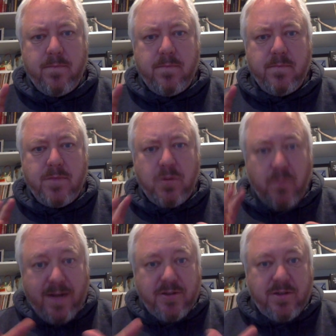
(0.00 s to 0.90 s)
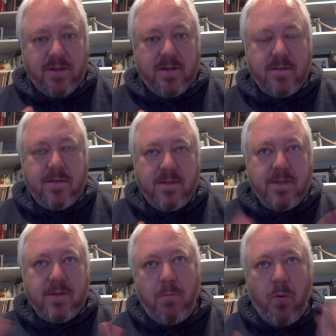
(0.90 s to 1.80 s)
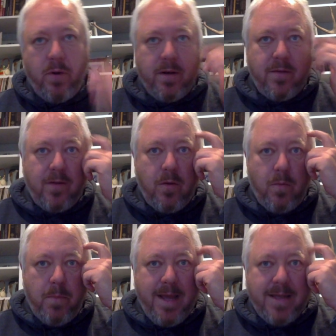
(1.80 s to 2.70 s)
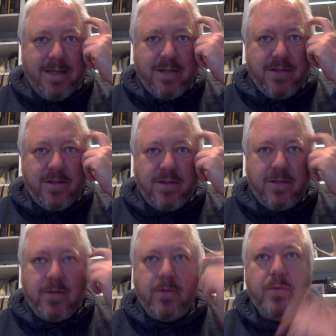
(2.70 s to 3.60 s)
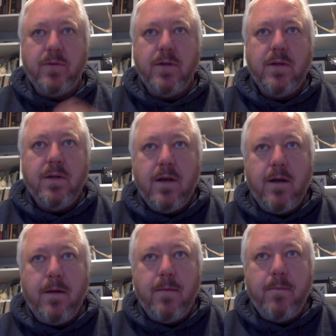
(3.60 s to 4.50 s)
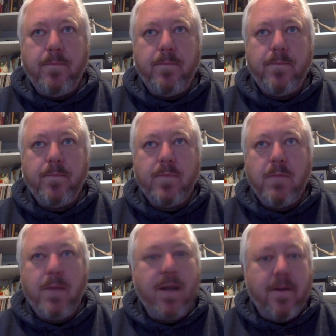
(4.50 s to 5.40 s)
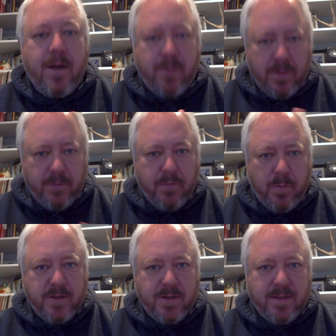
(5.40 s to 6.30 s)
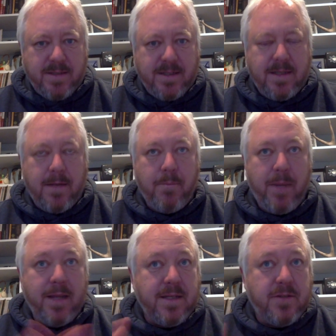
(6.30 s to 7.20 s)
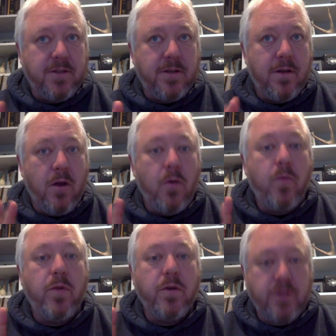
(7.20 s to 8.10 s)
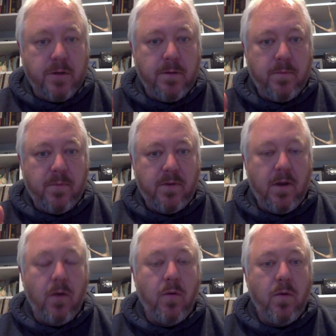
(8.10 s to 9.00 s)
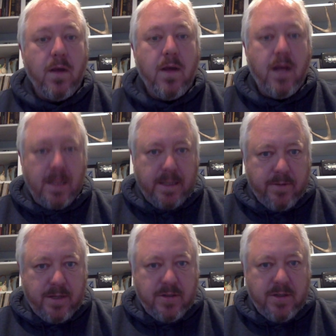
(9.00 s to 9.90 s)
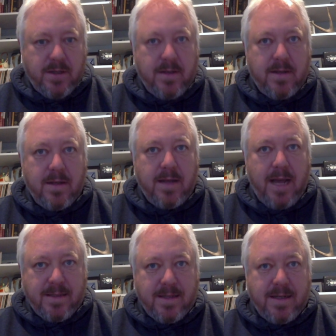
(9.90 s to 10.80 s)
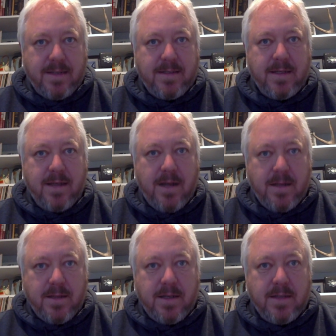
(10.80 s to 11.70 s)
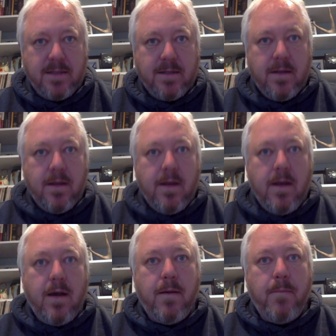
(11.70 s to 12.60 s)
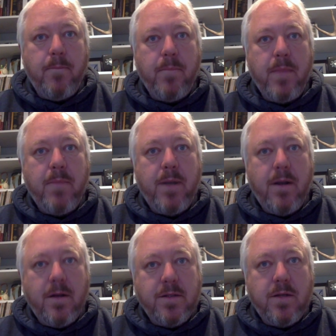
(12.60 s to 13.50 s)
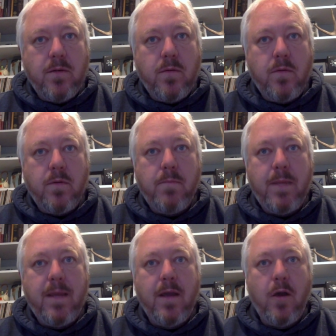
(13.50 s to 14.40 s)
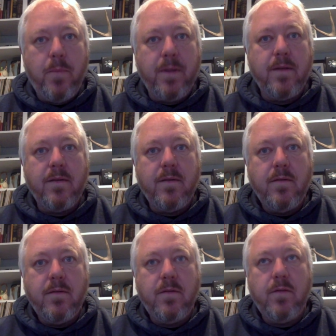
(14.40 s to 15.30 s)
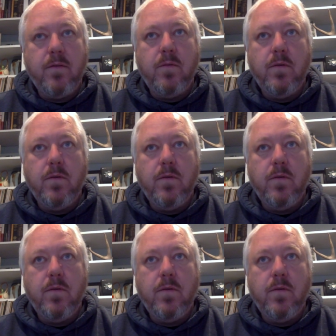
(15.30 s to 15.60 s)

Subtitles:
direction is important. So pay attention to biographical information, as I said. Pay attention, know your terms, know alliteration and assonance and consonants. But also be open to